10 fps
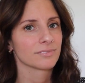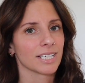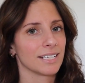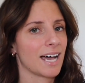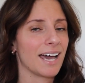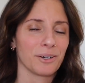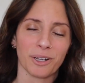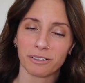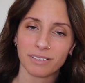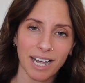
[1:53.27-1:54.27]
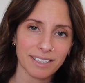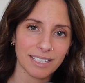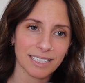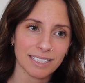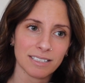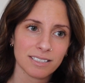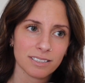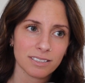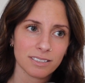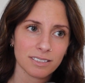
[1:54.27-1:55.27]
And I don't know, I think
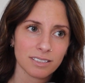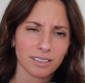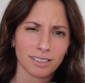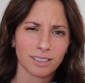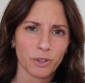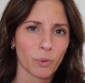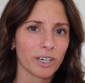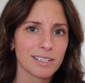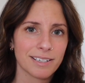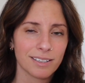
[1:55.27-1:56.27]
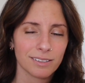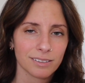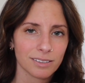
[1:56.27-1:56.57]
it's a little unwarranted